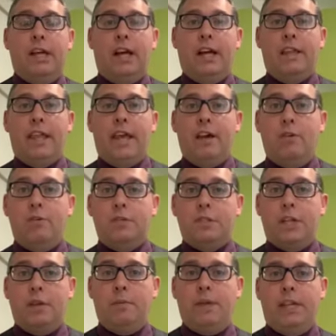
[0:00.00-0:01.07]
that
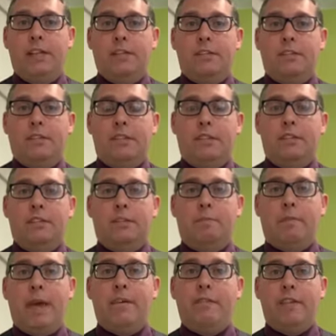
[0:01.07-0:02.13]
also means that
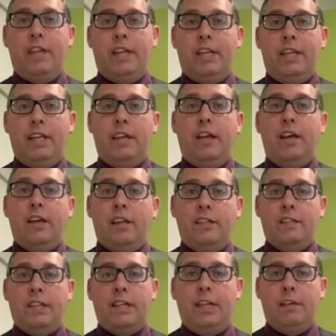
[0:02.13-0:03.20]
Bethany and her
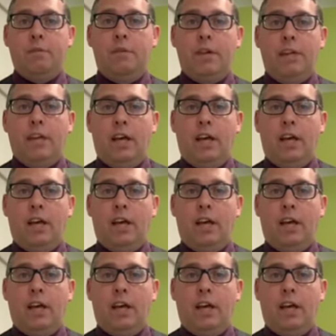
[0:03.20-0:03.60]
team